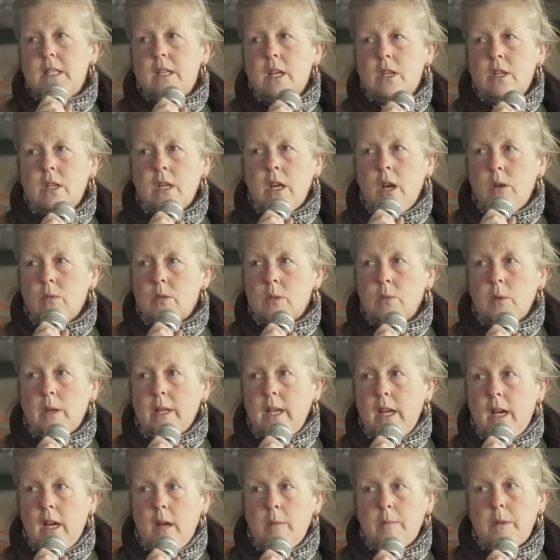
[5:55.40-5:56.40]
such an old
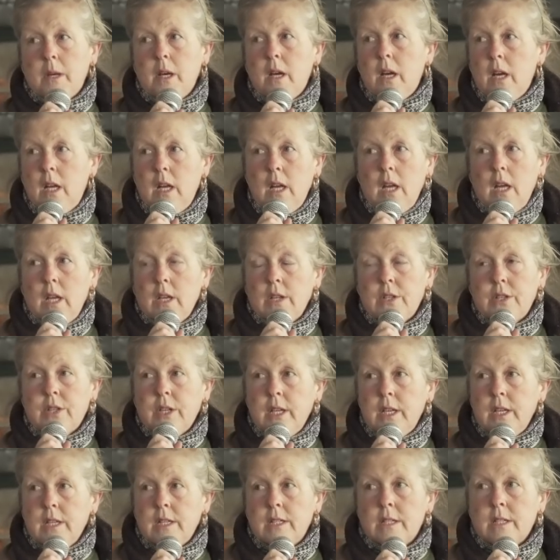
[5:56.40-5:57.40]
sweetheart. But
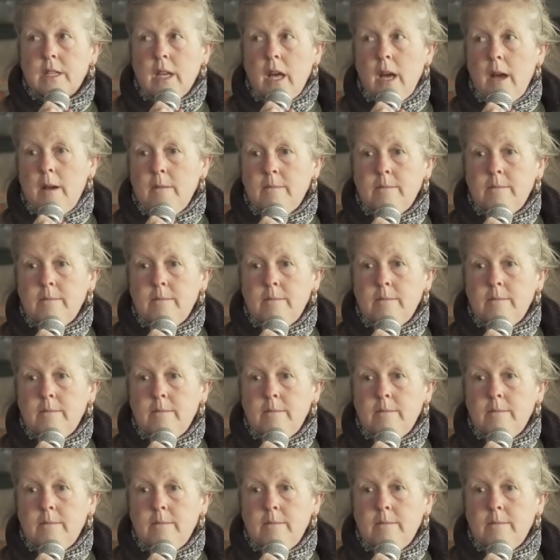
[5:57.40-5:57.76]
she's, you